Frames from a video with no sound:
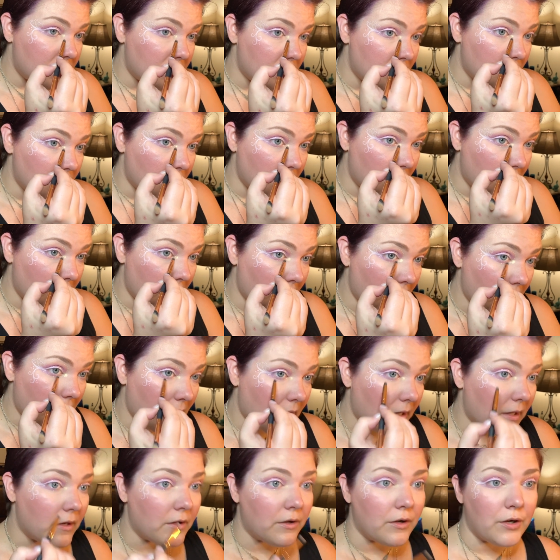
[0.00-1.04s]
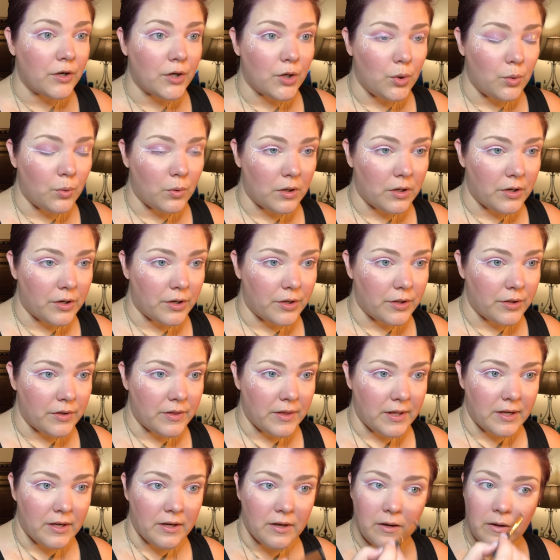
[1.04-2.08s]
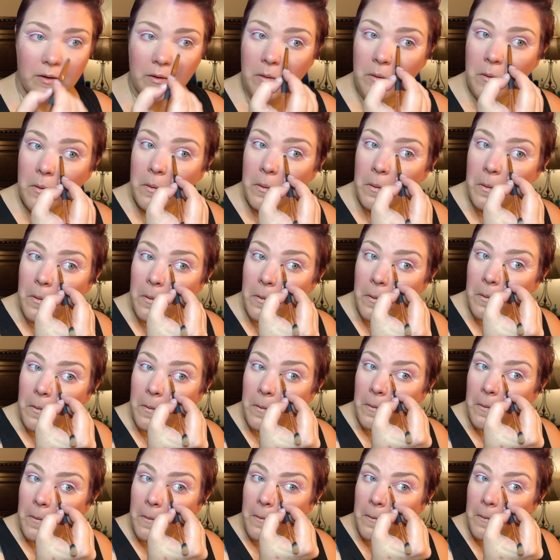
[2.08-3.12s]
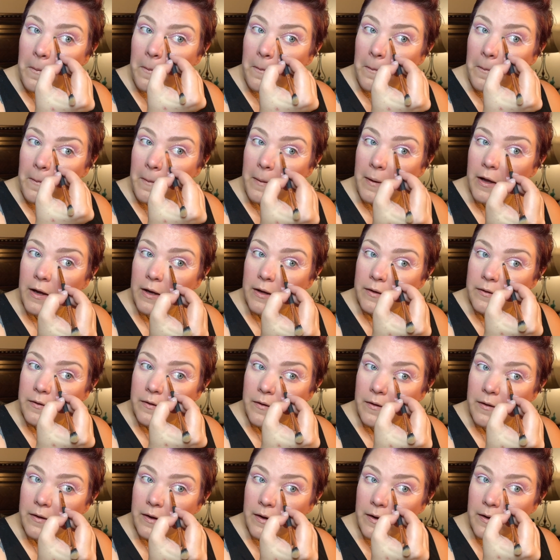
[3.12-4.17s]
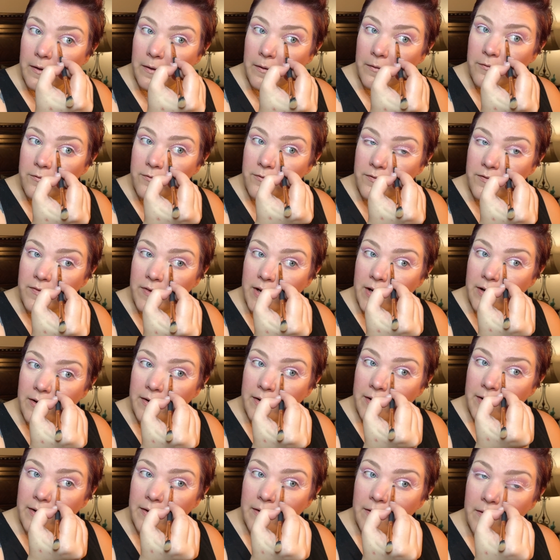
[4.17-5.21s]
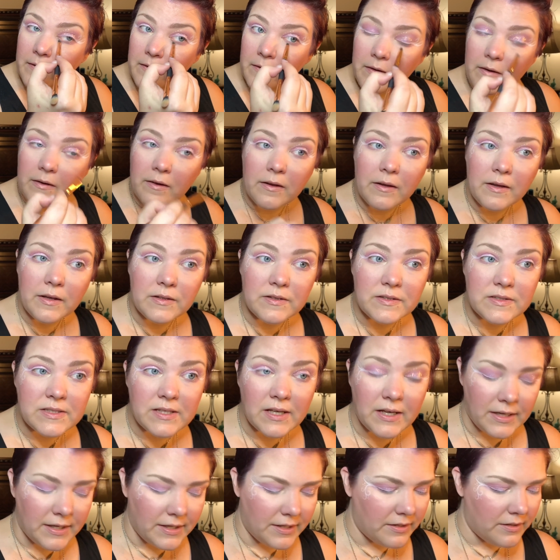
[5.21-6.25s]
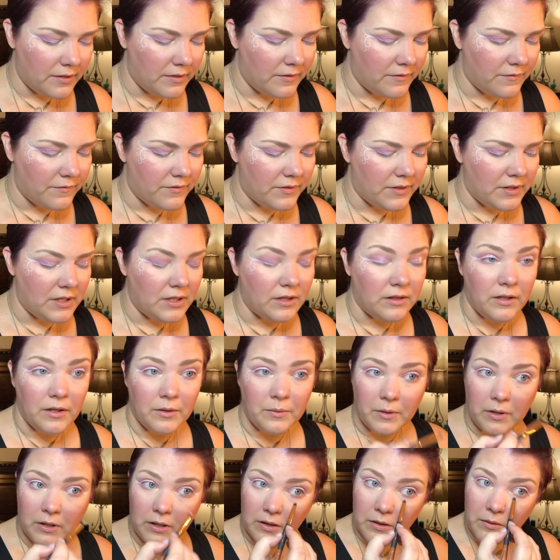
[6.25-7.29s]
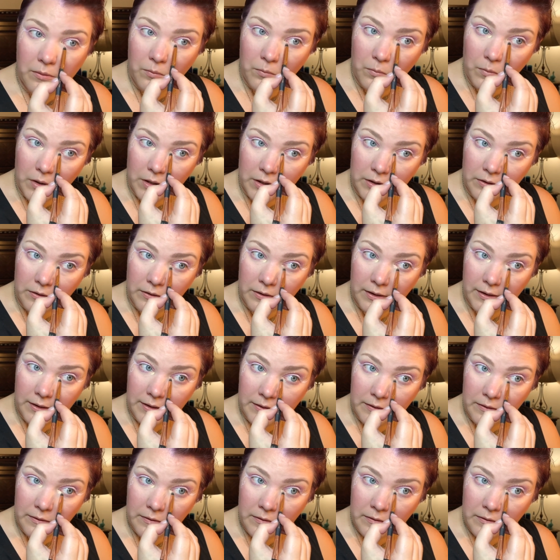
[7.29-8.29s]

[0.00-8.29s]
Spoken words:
to the inner corner there. And the very inside of the lower waterline.